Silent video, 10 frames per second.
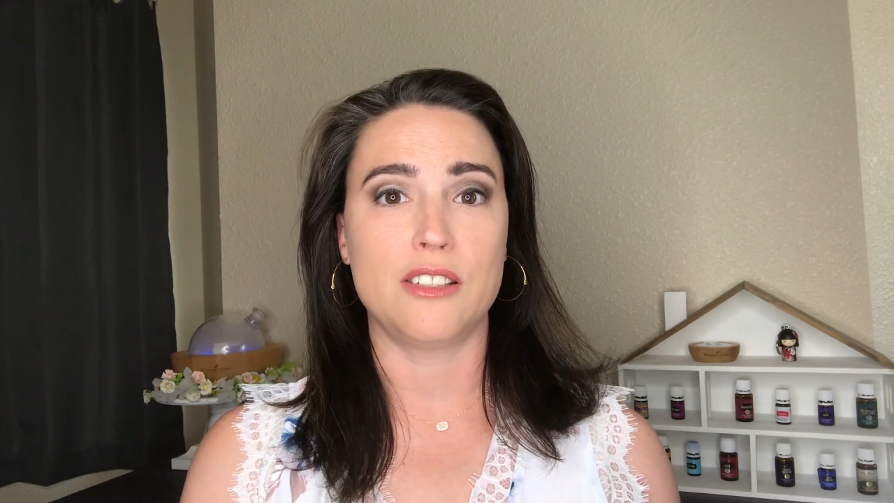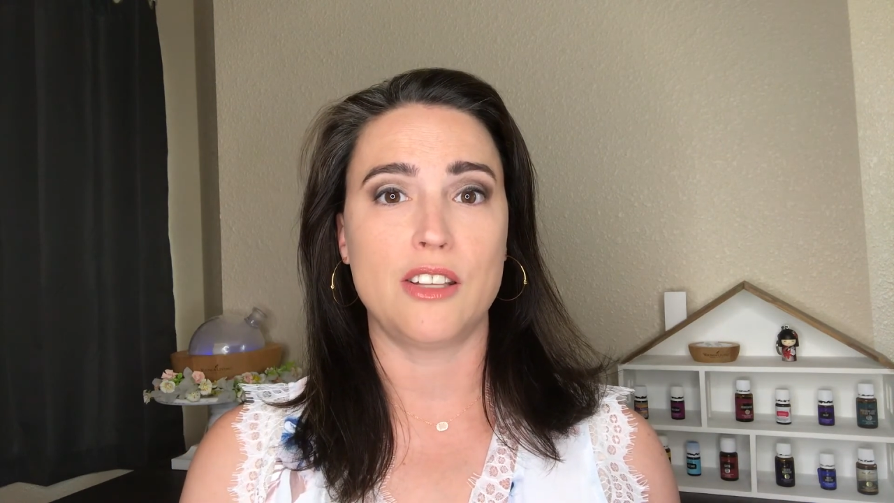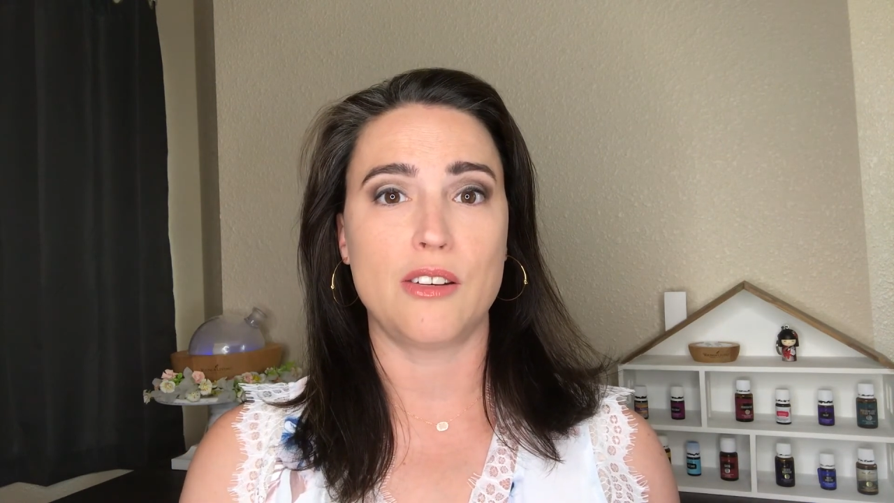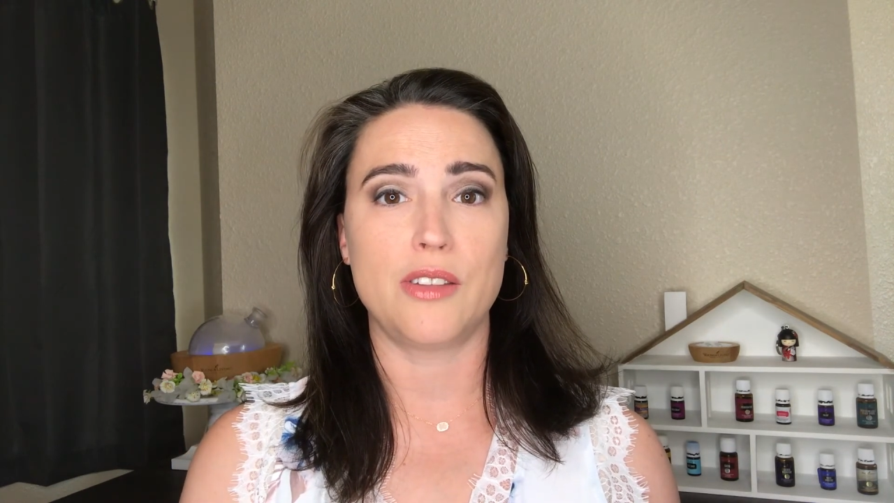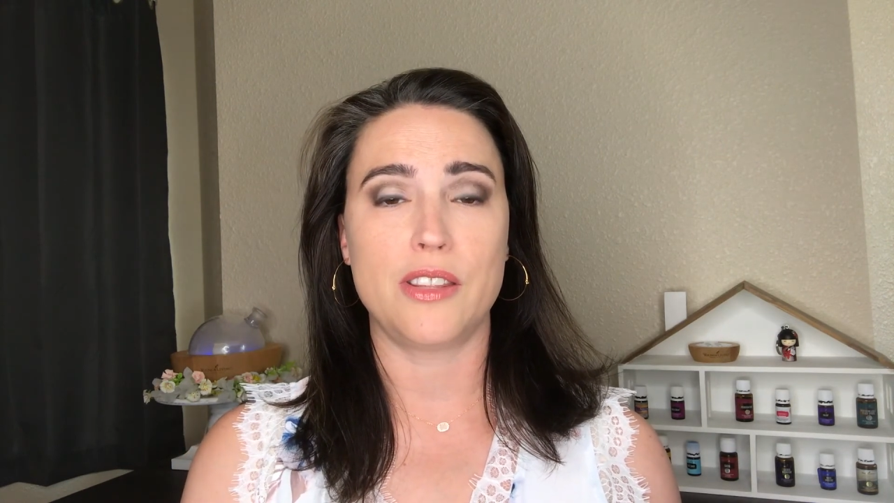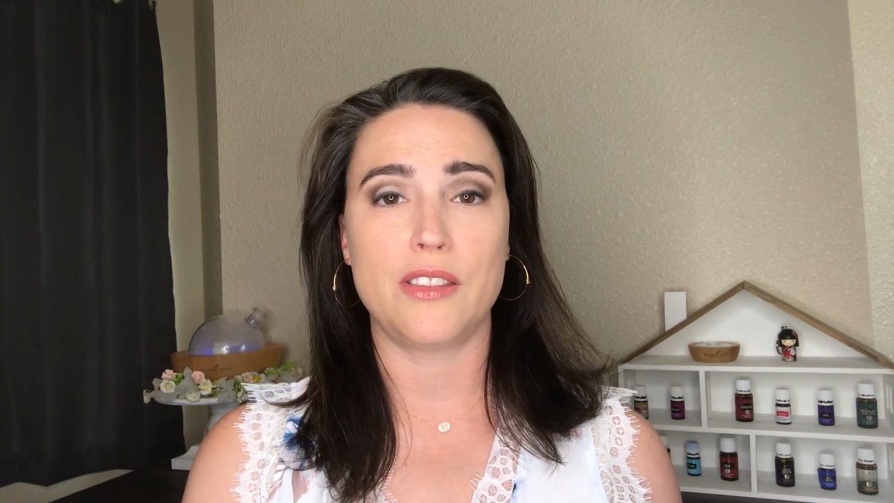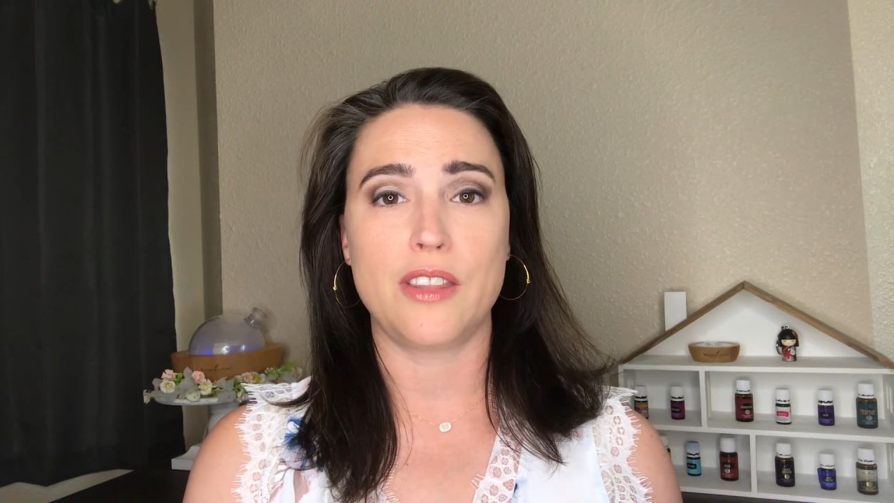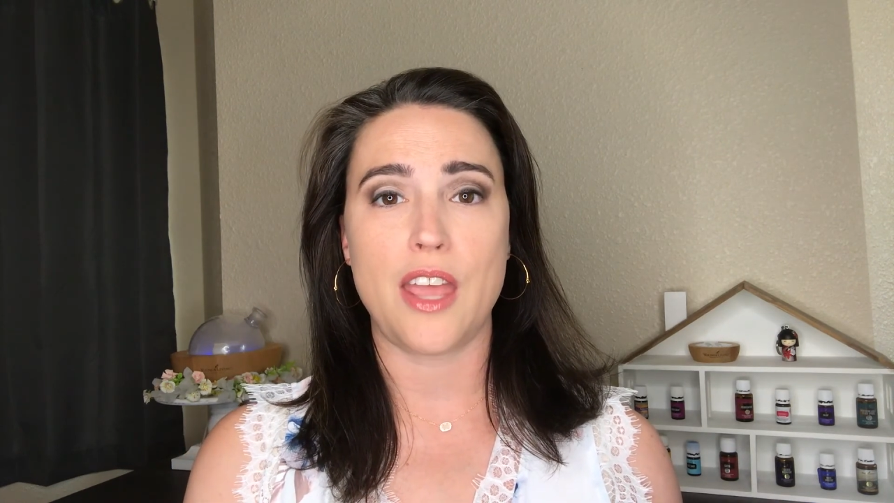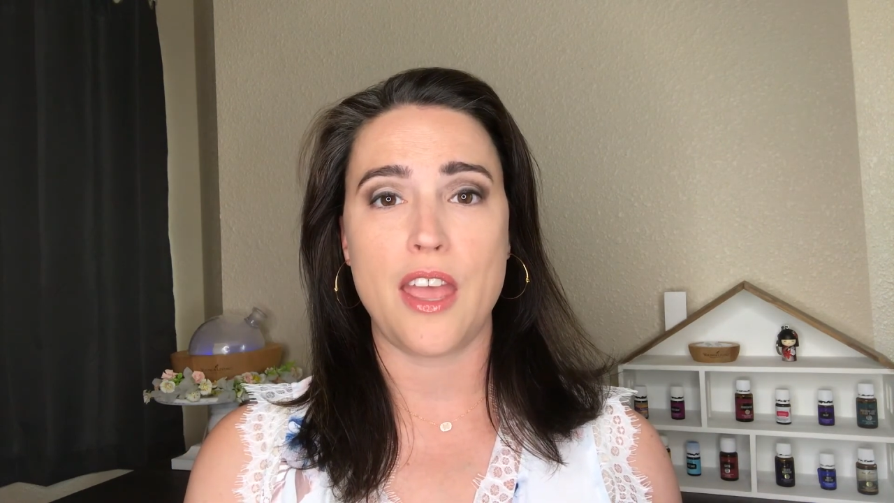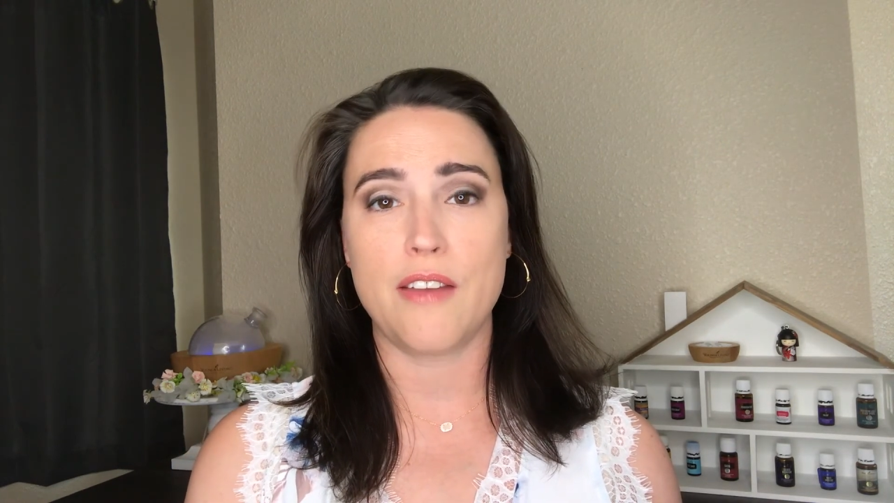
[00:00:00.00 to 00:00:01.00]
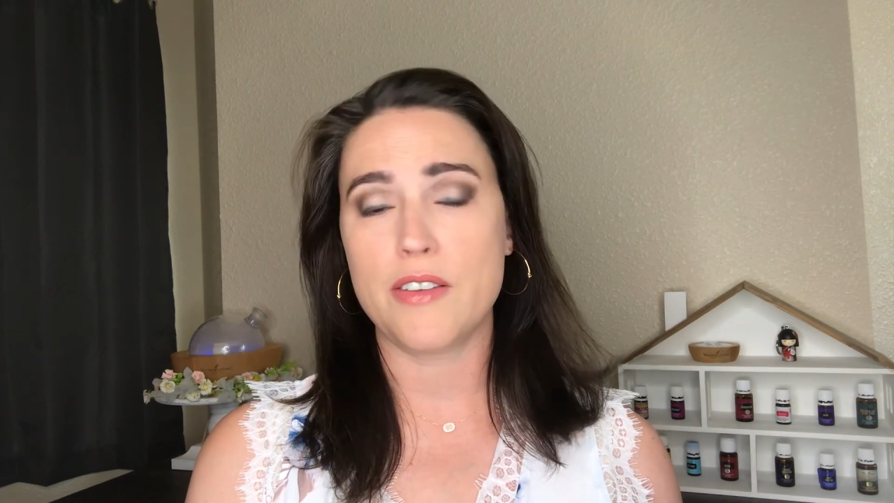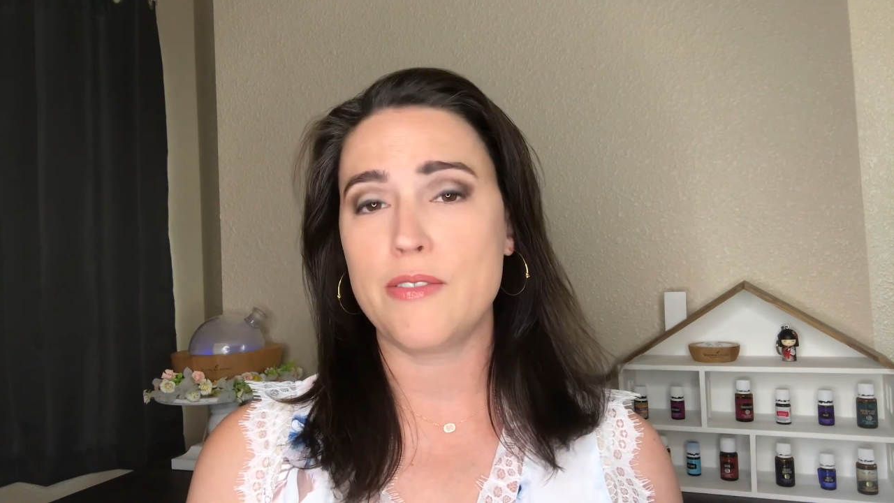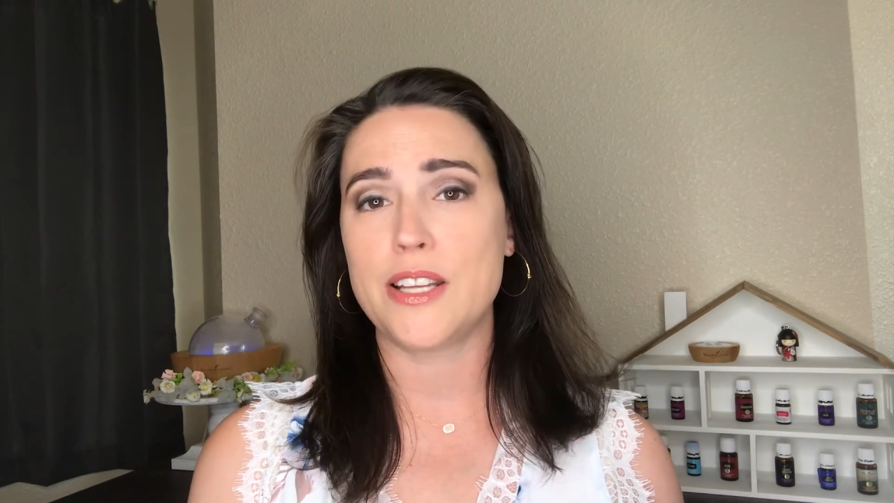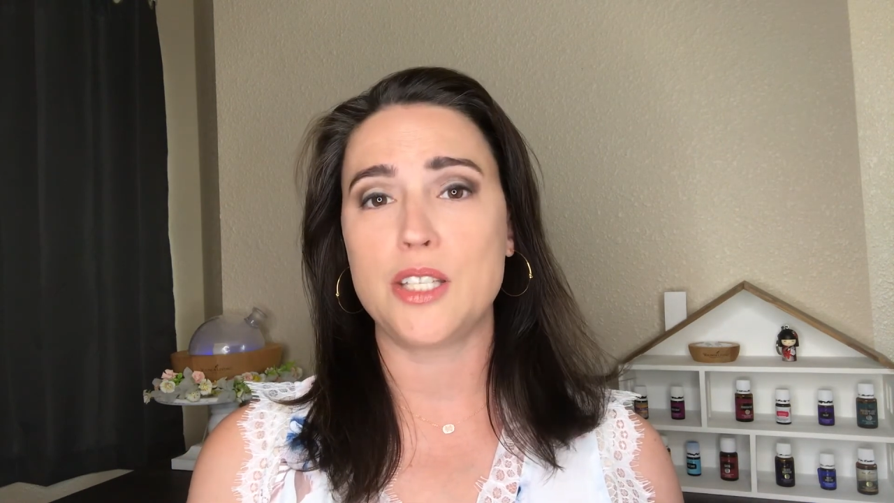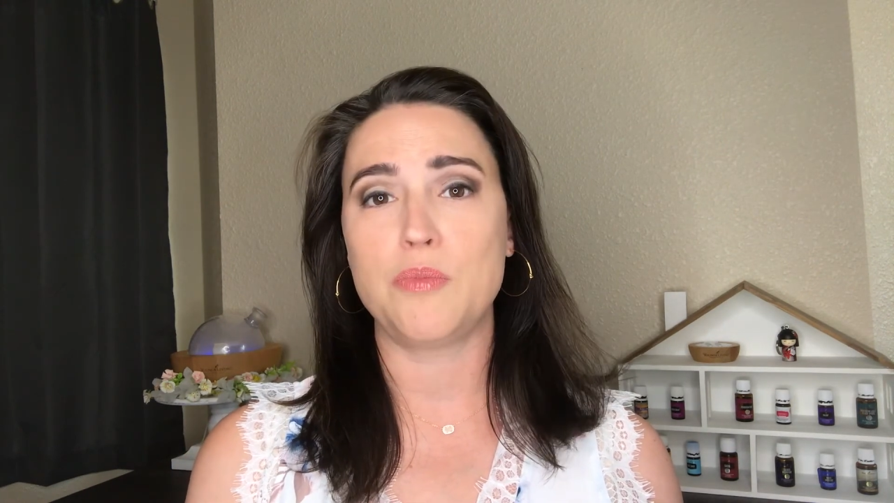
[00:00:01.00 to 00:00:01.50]
So every
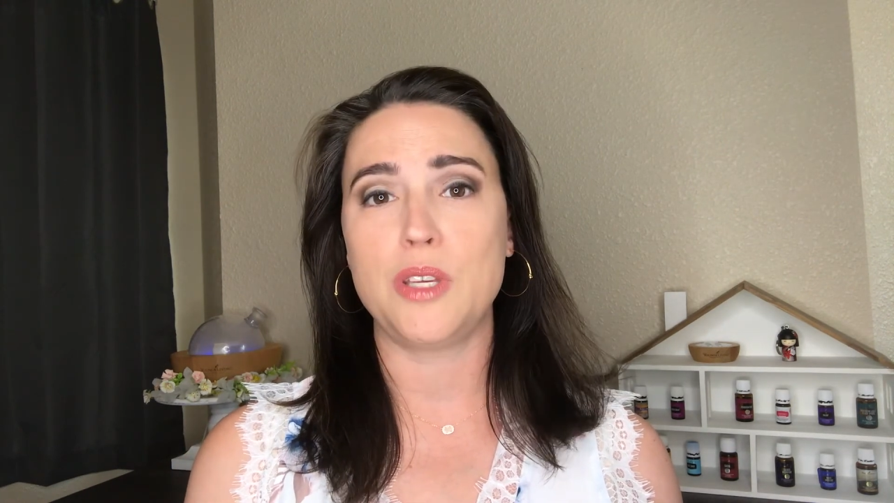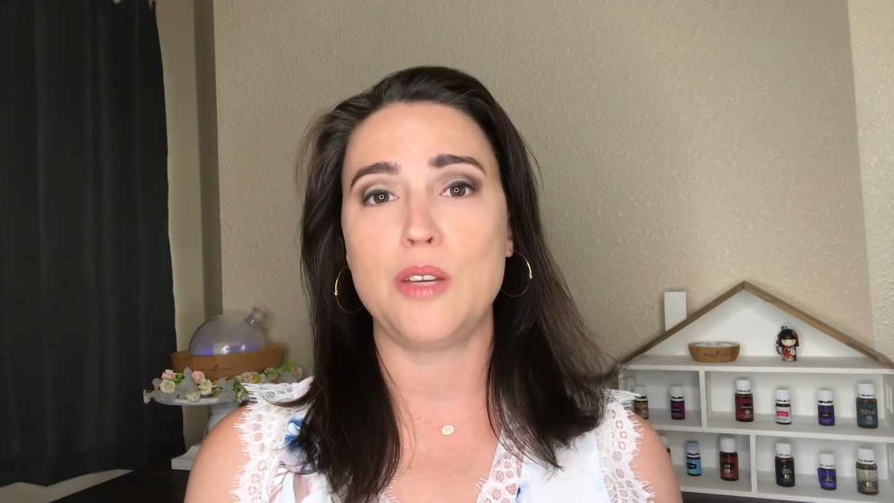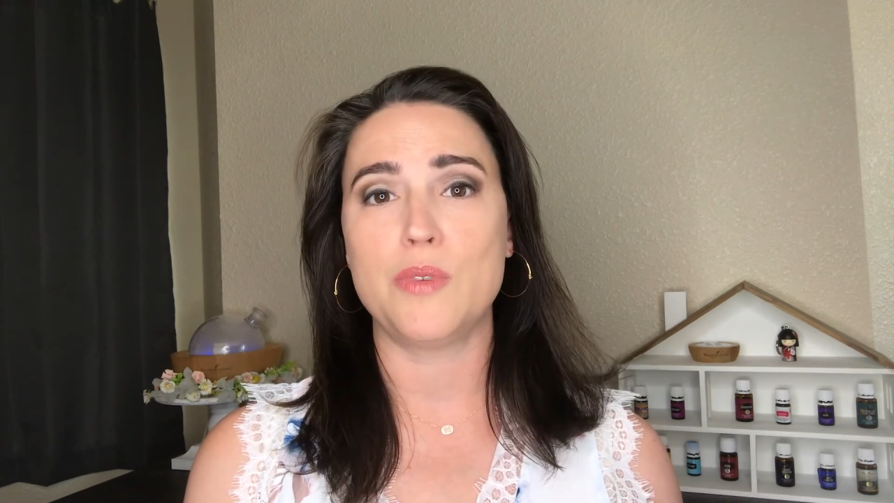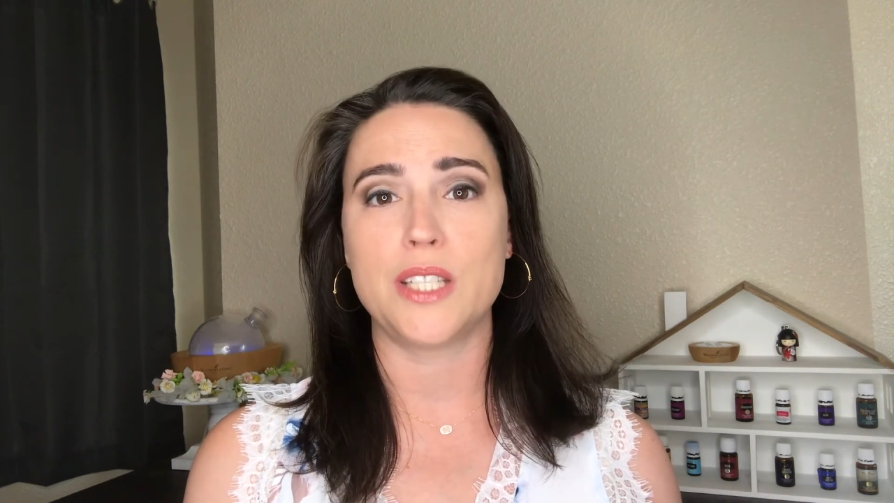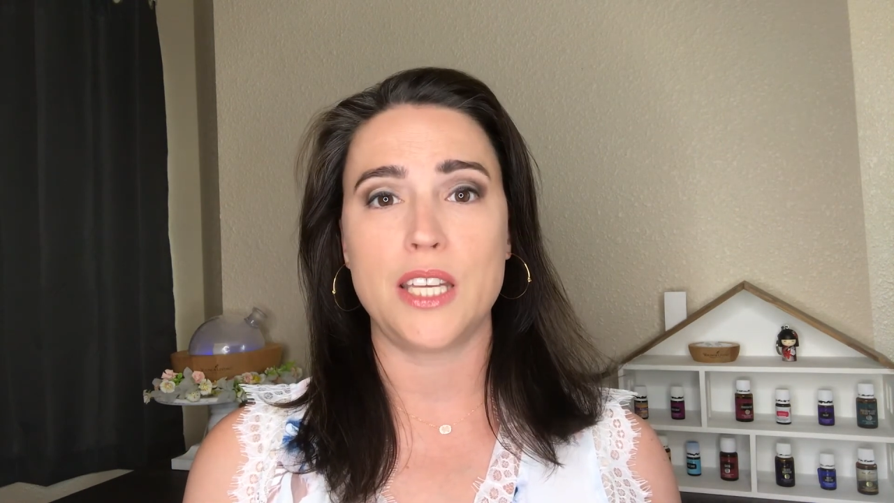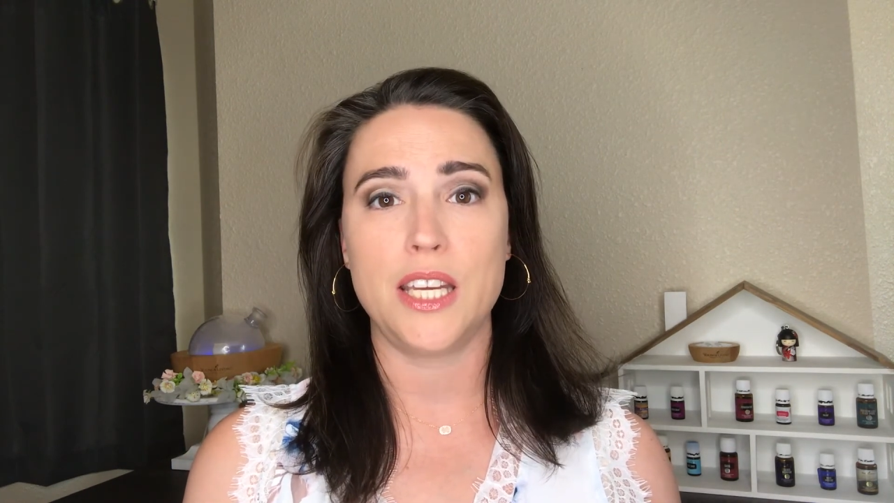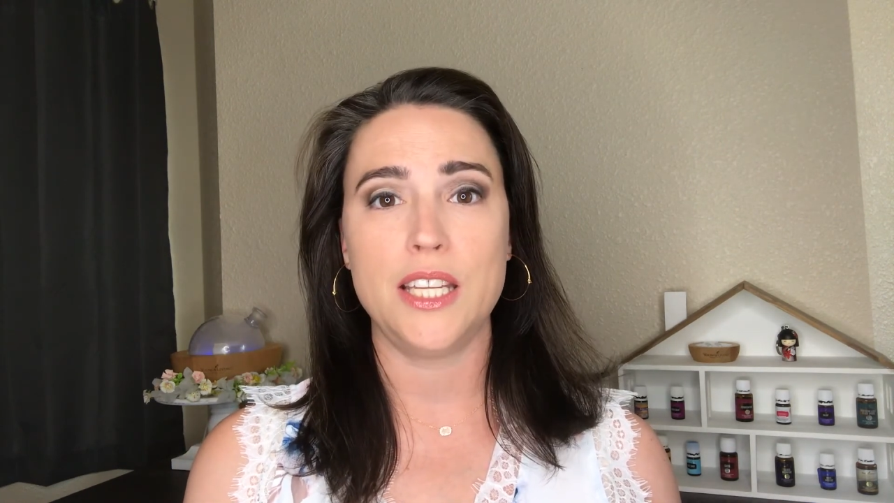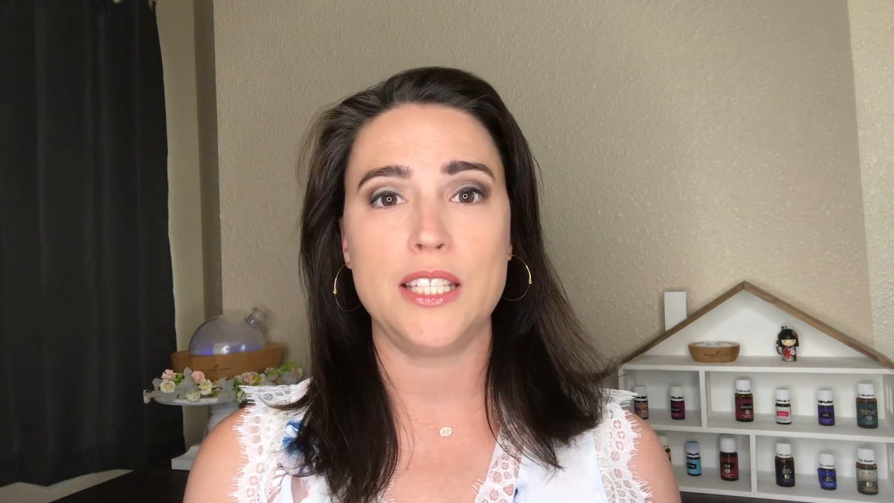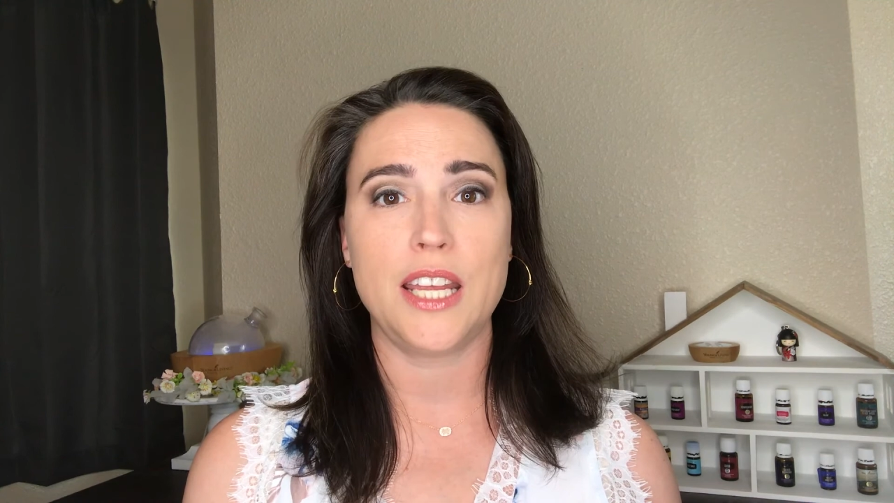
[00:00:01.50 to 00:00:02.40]
recipe was a hit,